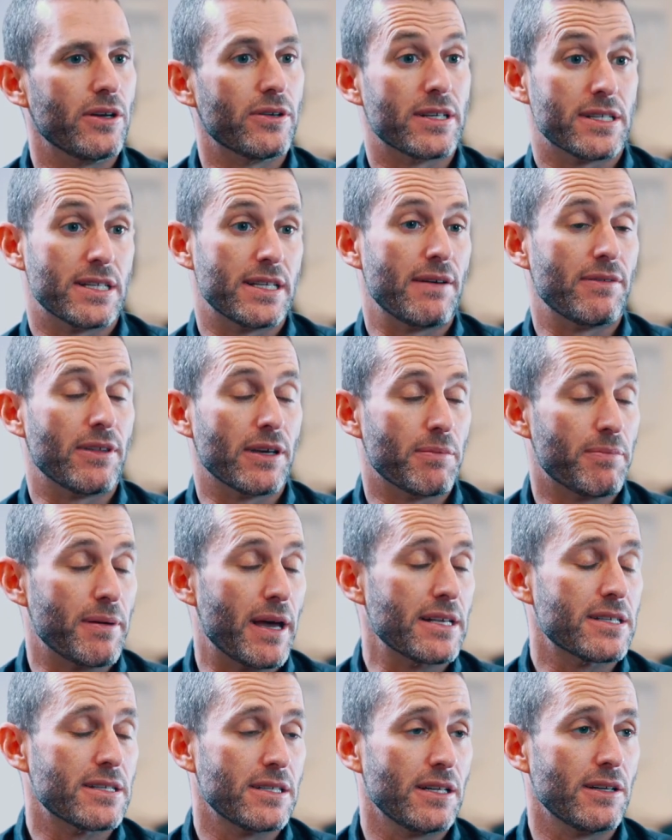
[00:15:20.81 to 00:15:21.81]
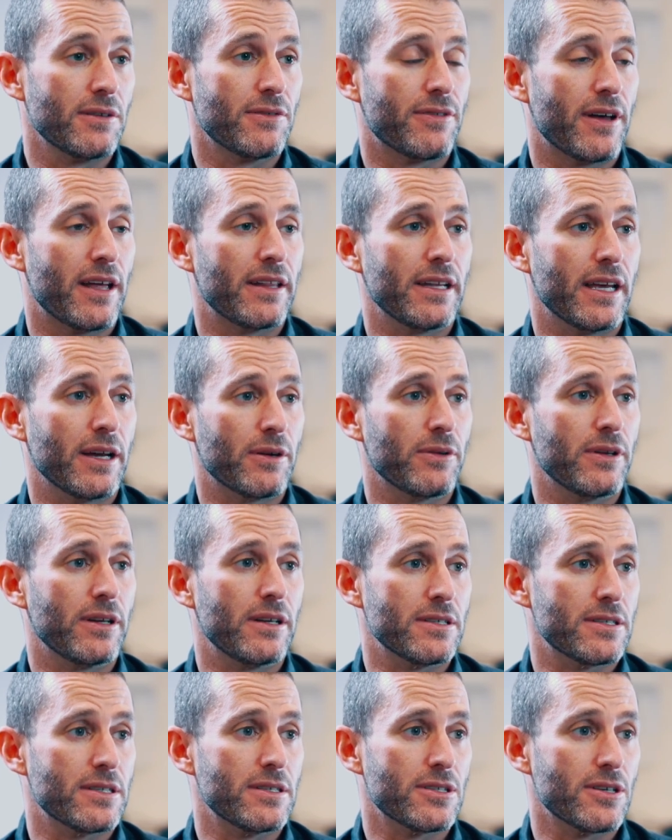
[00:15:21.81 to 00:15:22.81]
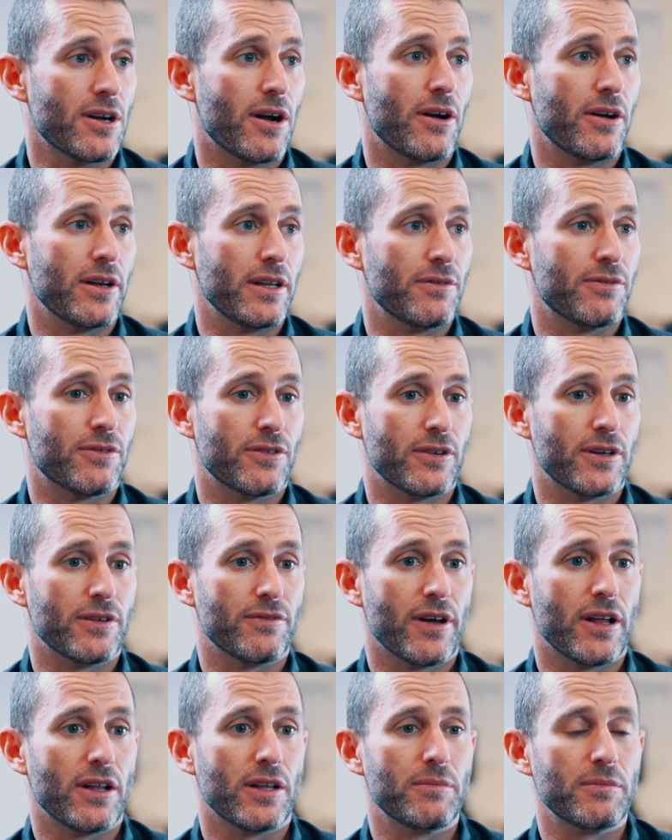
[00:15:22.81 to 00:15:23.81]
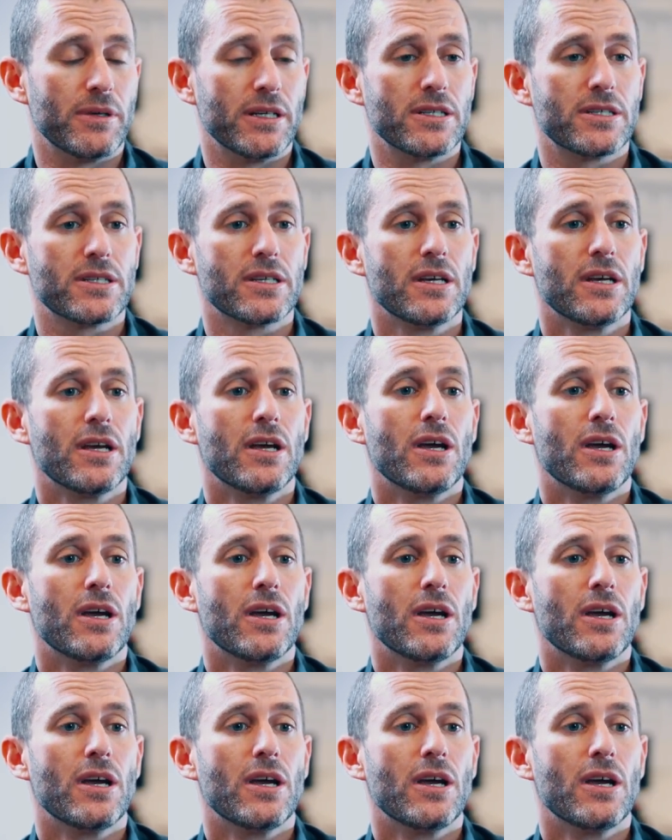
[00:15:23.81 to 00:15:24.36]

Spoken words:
or doesn't have the capacity to fund the equity in its entirety for a development,